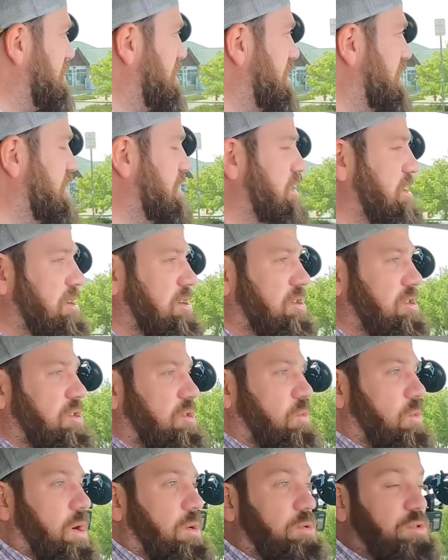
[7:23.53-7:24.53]
then
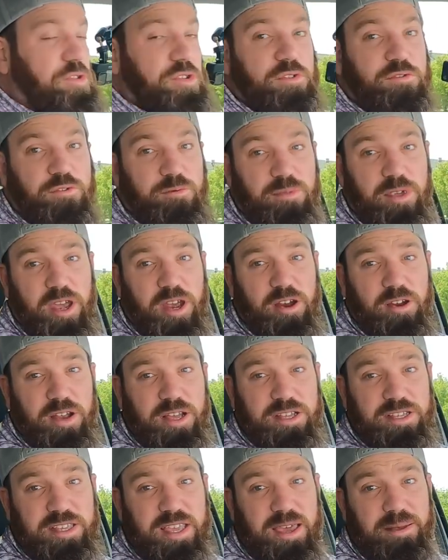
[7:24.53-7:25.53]
what we'll do from there
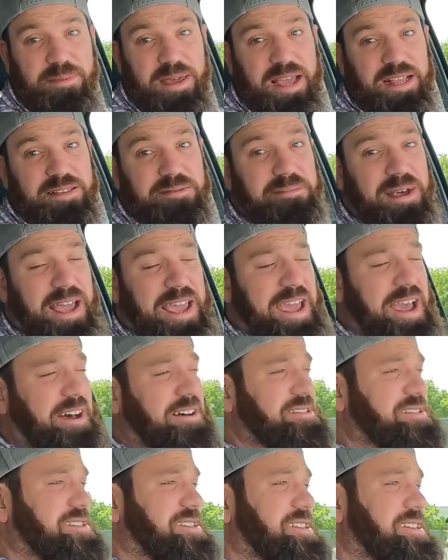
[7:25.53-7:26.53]
is head back to my
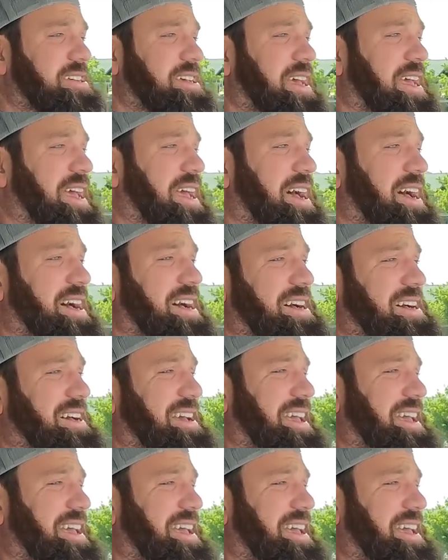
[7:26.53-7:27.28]
house uh,